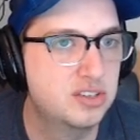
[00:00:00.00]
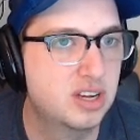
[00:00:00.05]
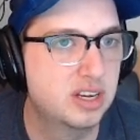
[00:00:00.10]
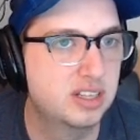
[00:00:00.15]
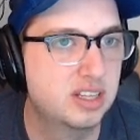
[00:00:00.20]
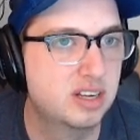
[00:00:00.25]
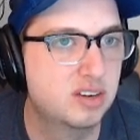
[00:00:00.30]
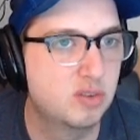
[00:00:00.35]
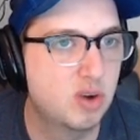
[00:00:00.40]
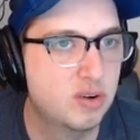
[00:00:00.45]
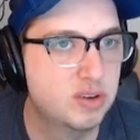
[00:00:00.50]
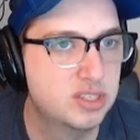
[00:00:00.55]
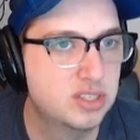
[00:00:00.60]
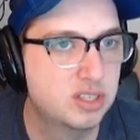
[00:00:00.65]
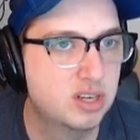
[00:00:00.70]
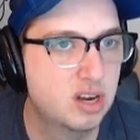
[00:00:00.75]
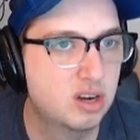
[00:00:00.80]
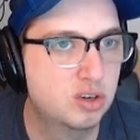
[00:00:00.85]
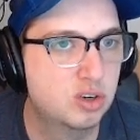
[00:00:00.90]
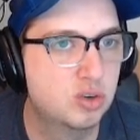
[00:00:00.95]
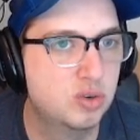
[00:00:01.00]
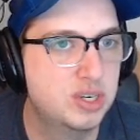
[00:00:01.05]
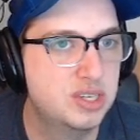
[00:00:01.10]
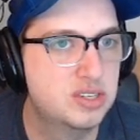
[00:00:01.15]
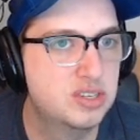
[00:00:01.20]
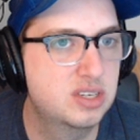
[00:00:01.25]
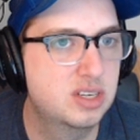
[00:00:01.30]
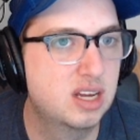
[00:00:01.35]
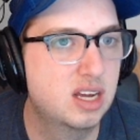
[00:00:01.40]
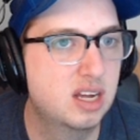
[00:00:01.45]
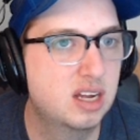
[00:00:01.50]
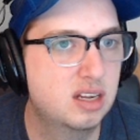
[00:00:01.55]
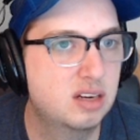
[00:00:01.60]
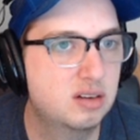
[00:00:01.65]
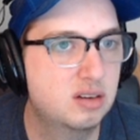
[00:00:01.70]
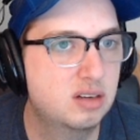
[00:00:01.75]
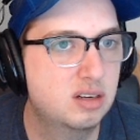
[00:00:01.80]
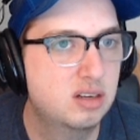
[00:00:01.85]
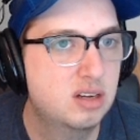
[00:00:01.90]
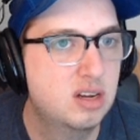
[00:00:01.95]
Like, they always got green
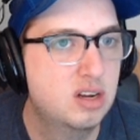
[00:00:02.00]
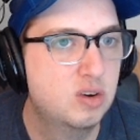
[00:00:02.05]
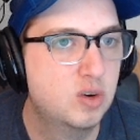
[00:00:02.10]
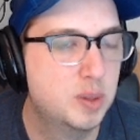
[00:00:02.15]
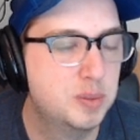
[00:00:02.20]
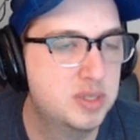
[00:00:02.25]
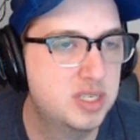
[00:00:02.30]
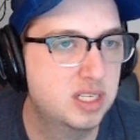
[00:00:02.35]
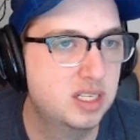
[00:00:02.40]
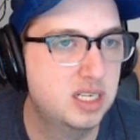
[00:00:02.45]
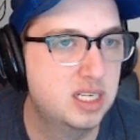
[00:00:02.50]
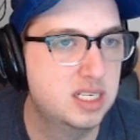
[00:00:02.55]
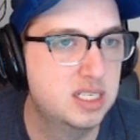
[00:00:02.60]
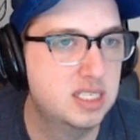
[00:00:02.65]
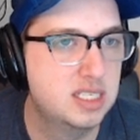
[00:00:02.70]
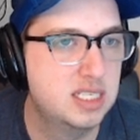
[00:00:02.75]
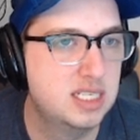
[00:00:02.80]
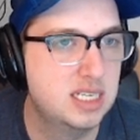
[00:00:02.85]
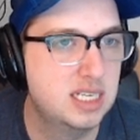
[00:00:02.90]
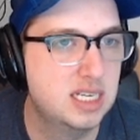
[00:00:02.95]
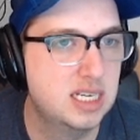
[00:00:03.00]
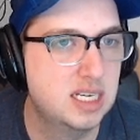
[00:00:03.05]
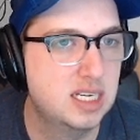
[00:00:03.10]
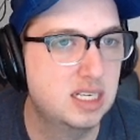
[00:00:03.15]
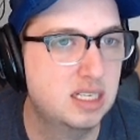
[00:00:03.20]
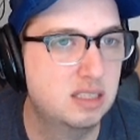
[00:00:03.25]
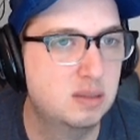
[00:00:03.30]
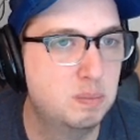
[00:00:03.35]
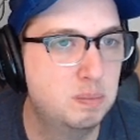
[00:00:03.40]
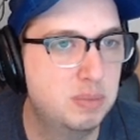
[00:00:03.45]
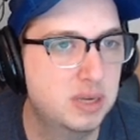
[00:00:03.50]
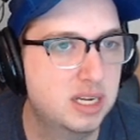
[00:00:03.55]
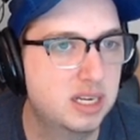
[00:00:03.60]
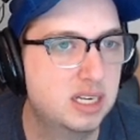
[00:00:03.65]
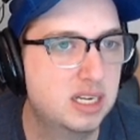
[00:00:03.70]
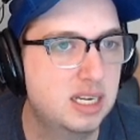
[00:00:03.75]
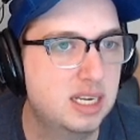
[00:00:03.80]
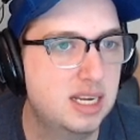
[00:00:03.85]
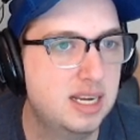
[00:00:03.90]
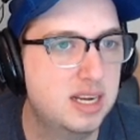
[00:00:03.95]
skin, reptilian teeth,
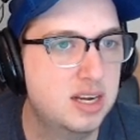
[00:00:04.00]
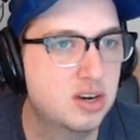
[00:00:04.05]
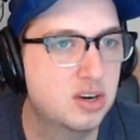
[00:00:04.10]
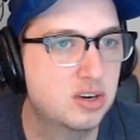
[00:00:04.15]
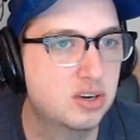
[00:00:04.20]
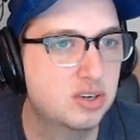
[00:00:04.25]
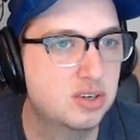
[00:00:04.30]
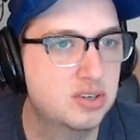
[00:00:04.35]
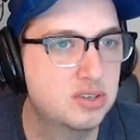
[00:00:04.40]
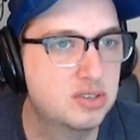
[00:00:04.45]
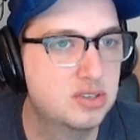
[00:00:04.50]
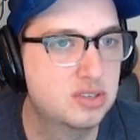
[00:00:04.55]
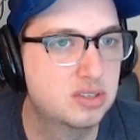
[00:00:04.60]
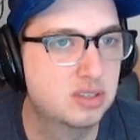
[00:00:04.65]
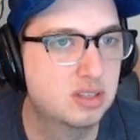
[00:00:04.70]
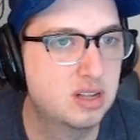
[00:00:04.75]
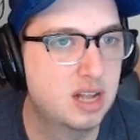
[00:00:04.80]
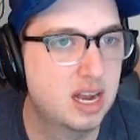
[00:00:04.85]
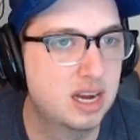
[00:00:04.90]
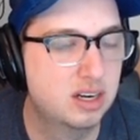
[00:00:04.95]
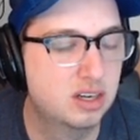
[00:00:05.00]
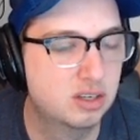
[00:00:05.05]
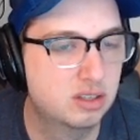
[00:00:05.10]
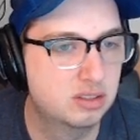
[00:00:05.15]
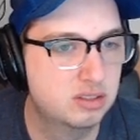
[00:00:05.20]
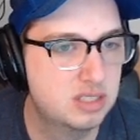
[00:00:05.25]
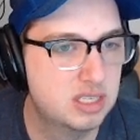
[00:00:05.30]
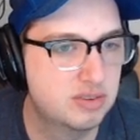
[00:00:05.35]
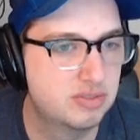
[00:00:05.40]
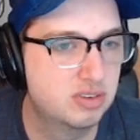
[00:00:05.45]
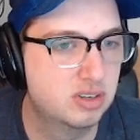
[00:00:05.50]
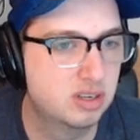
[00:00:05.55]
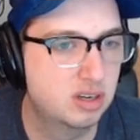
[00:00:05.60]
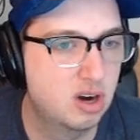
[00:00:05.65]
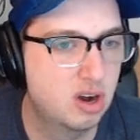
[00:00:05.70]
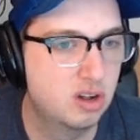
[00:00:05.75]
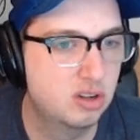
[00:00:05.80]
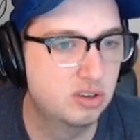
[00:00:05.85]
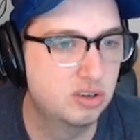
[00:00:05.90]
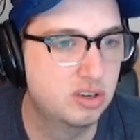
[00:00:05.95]
big ears, like, different
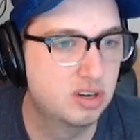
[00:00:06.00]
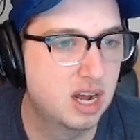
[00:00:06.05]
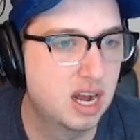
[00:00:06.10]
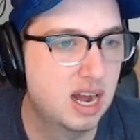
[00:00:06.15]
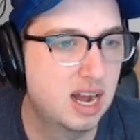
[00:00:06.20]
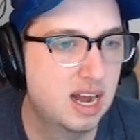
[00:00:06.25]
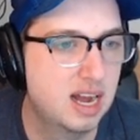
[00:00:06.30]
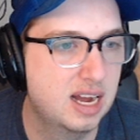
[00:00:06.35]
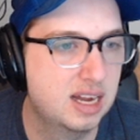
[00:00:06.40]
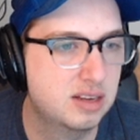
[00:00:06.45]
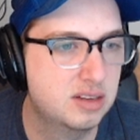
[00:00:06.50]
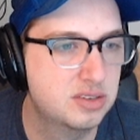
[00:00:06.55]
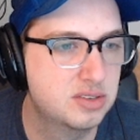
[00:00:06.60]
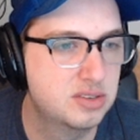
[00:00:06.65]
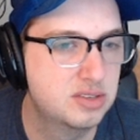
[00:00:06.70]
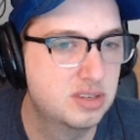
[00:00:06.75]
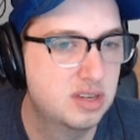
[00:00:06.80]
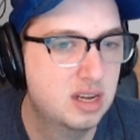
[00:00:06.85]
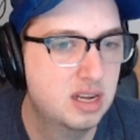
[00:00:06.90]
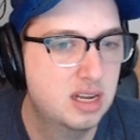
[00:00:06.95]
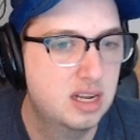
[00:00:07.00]
colored eyes.